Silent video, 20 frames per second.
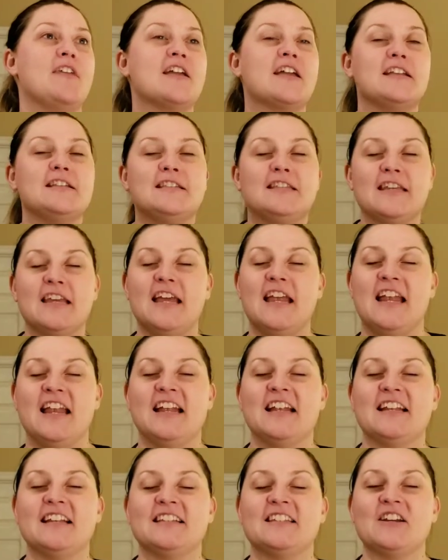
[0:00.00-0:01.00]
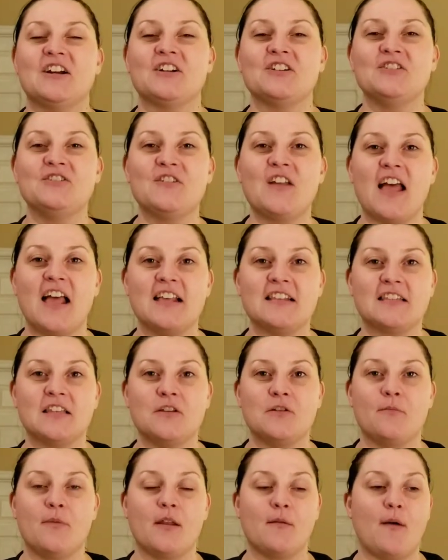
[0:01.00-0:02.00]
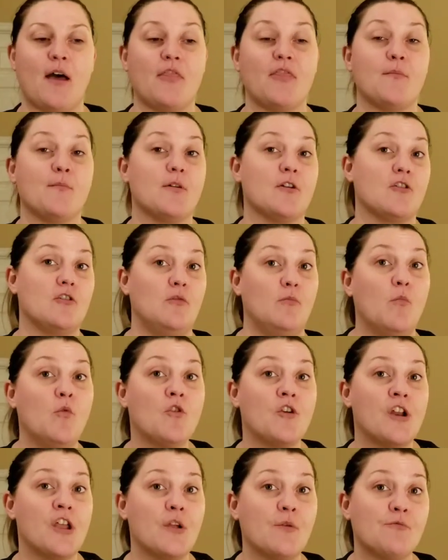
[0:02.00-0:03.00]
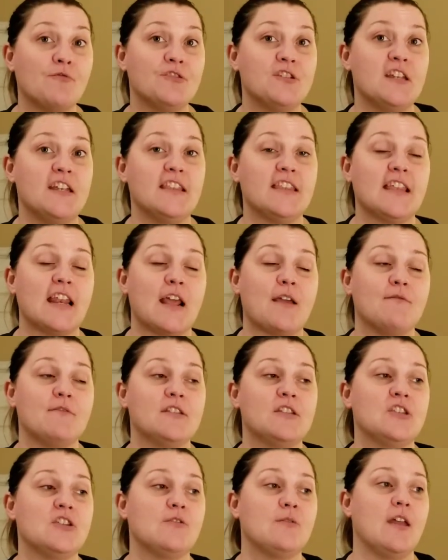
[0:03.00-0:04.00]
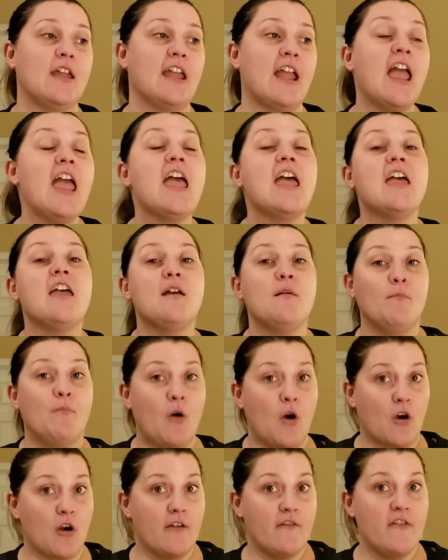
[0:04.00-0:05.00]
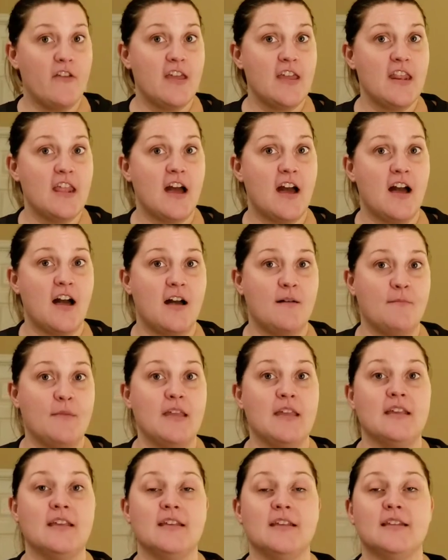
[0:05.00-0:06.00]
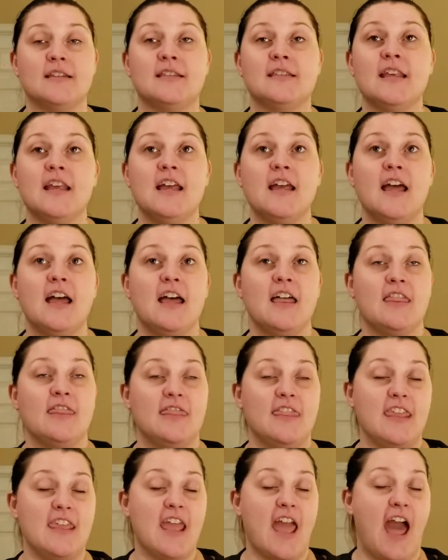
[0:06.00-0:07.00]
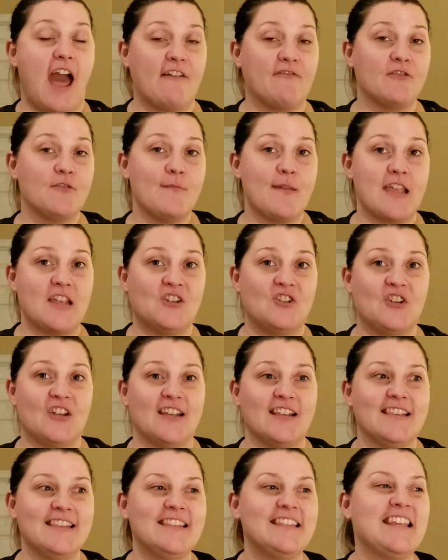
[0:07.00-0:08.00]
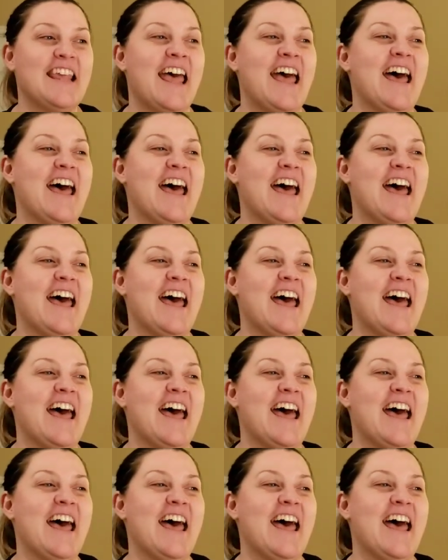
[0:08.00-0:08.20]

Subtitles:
think I did talk to you guys a little bit about the Miracle Morning routine that I was doing. Part of it is the affirmations.